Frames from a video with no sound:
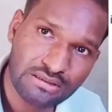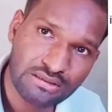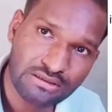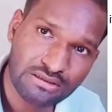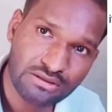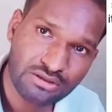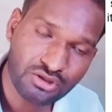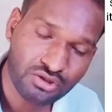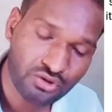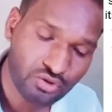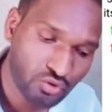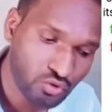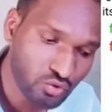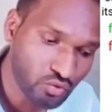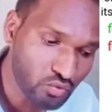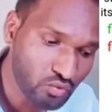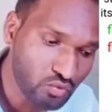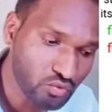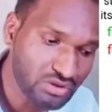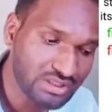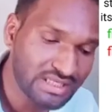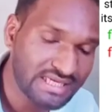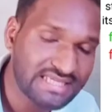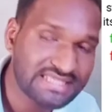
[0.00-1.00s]
the
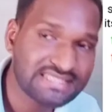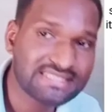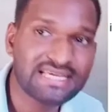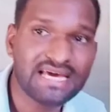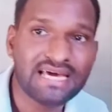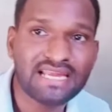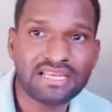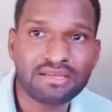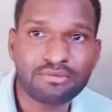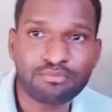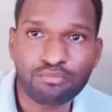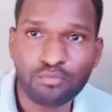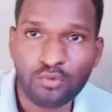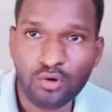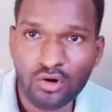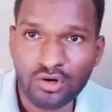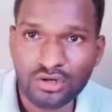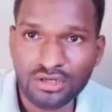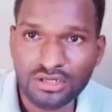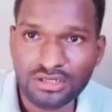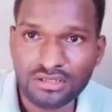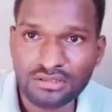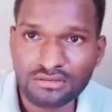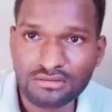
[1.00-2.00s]
two things are
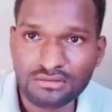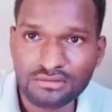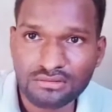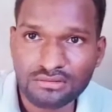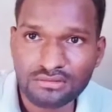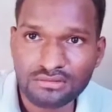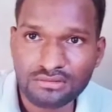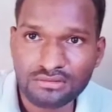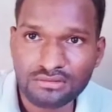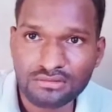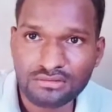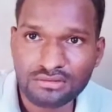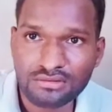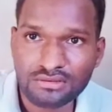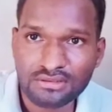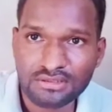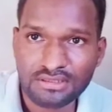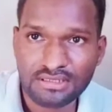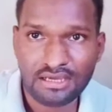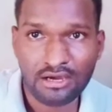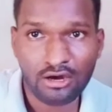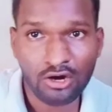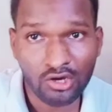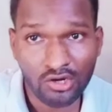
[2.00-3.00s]
important:
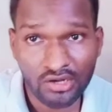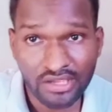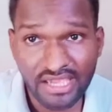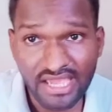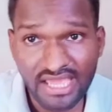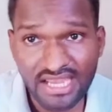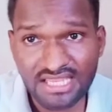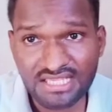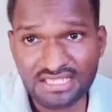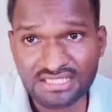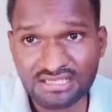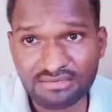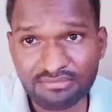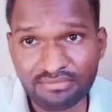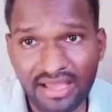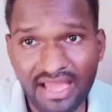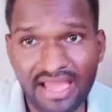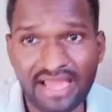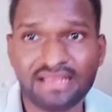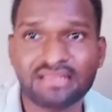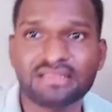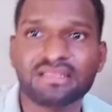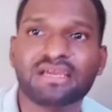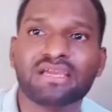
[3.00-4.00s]
organism
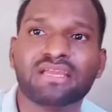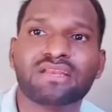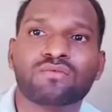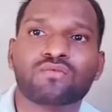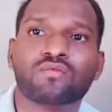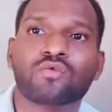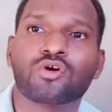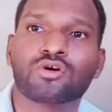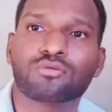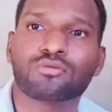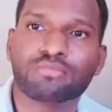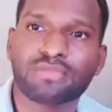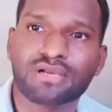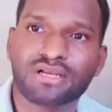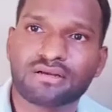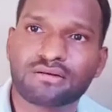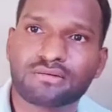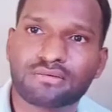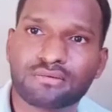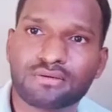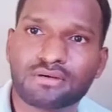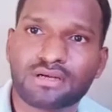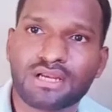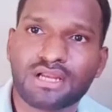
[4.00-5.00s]
and the environment.
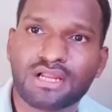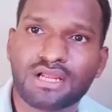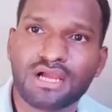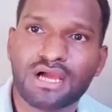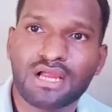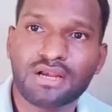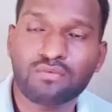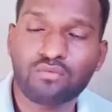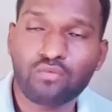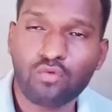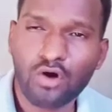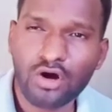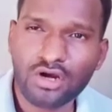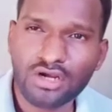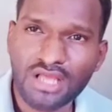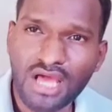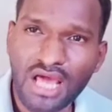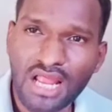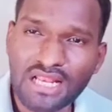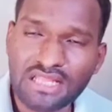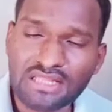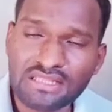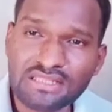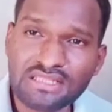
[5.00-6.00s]
And what
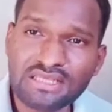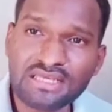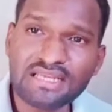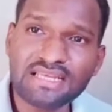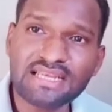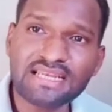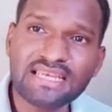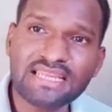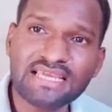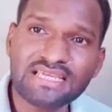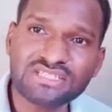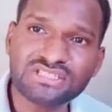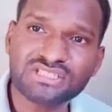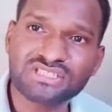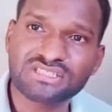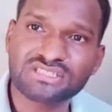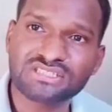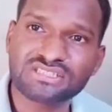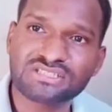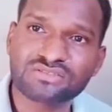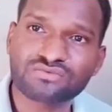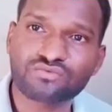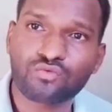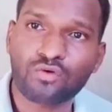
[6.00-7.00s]
are the
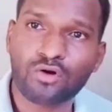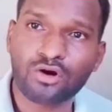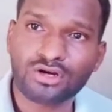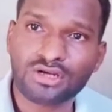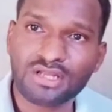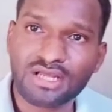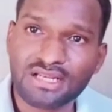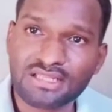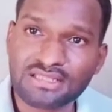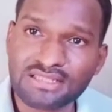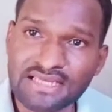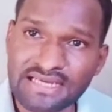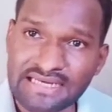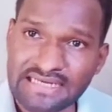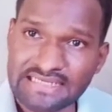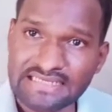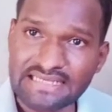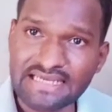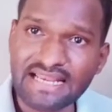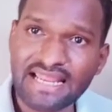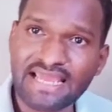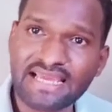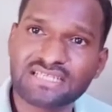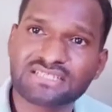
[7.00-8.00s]
relations, what are the
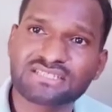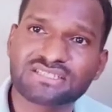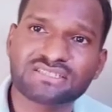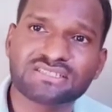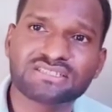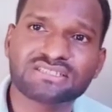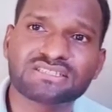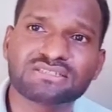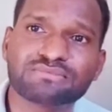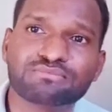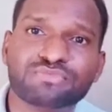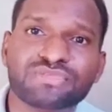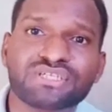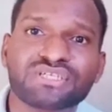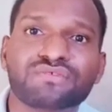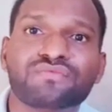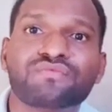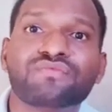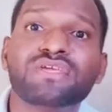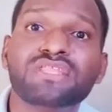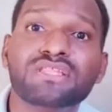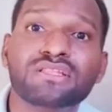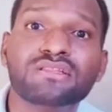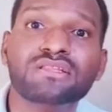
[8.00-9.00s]
interactions
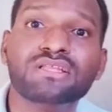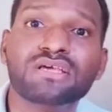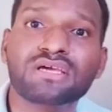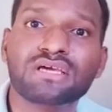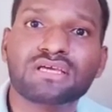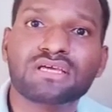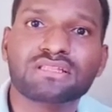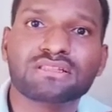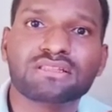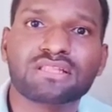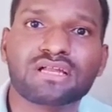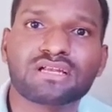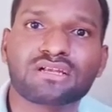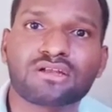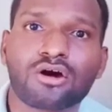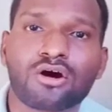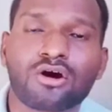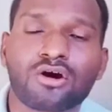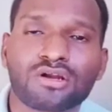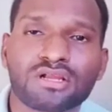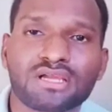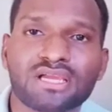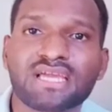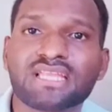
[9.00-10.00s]
between that
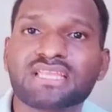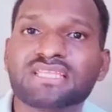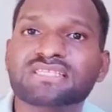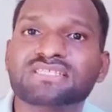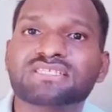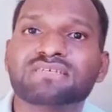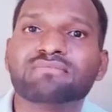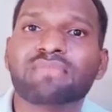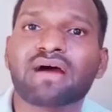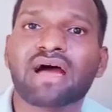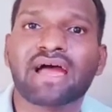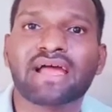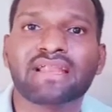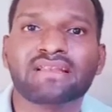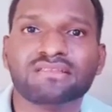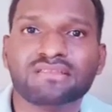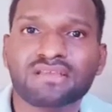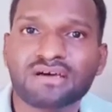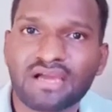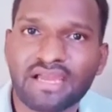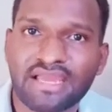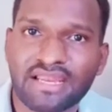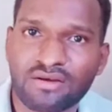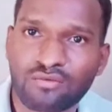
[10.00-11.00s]
organism and
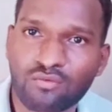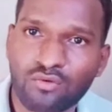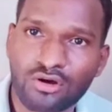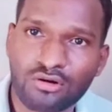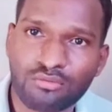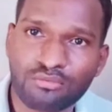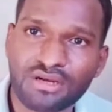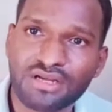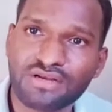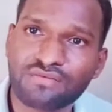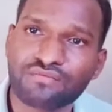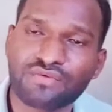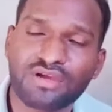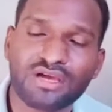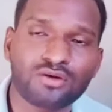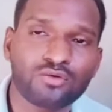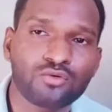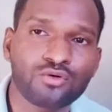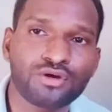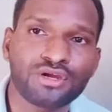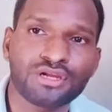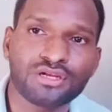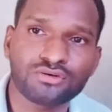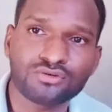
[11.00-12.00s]
the environment, we are
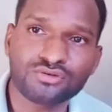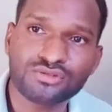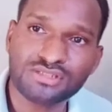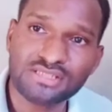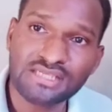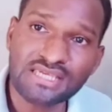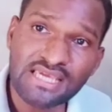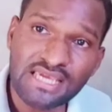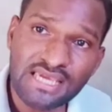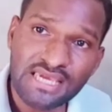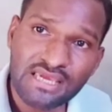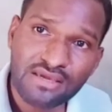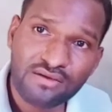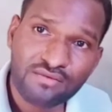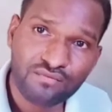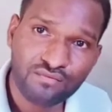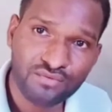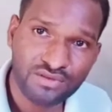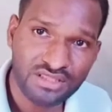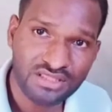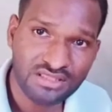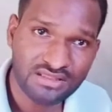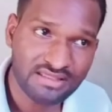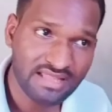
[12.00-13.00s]
going to see
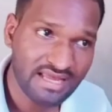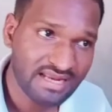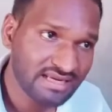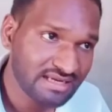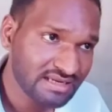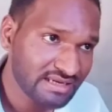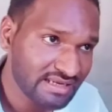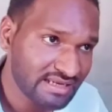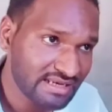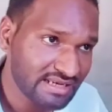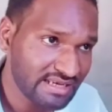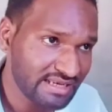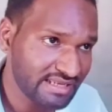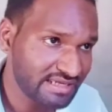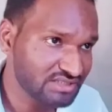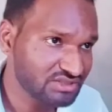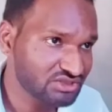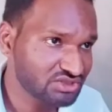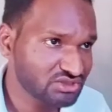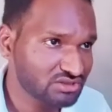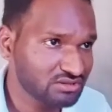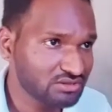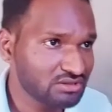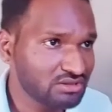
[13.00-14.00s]
within that
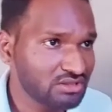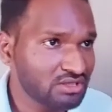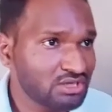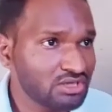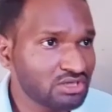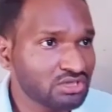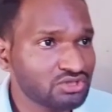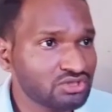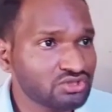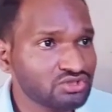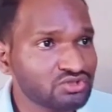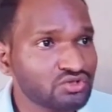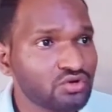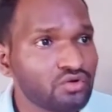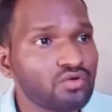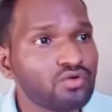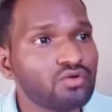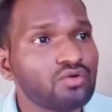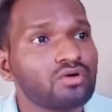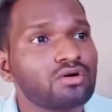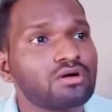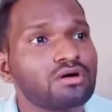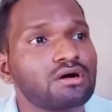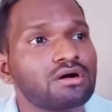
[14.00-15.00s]
lecture.
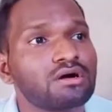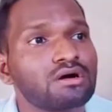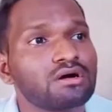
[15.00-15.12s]
So